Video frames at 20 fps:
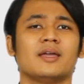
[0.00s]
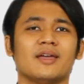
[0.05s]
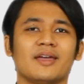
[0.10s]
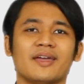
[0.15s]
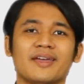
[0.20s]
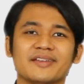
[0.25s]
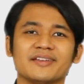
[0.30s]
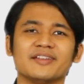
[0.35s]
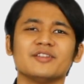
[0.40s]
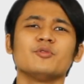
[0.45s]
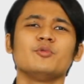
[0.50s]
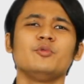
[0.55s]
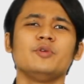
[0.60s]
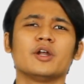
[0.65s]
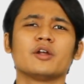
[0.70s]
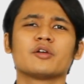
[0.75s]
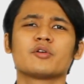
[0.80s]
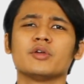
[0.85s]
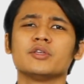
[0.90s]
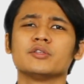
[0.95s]
And we
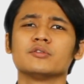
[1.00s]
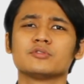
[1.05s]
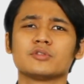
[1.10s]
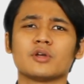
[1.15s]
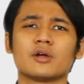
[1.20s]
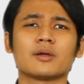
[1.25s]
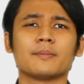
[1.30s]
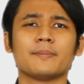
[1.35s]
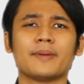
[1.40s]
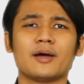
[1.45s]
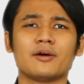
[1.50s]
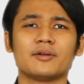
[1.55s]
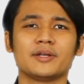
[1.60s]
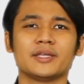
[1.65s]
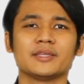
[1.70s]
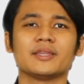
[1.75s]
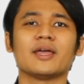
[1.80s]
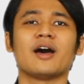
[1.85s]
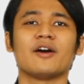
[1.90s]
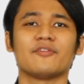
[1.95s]
are going to talk about it
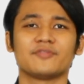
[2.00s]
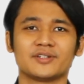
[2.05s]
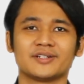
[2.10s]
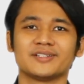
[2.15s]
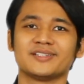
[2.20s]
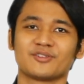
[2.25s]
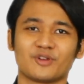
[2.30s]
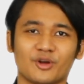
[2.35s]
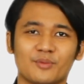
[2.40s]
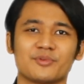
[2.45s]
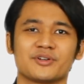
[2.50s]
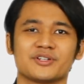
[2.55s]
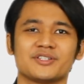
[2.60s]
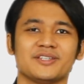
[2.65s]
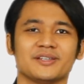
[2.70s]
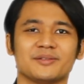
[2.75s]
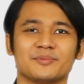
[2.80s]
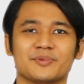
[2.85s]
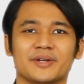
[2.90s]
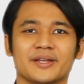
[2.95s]
after the
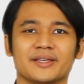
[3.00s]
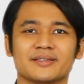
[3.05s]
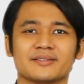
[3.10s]
commercial break.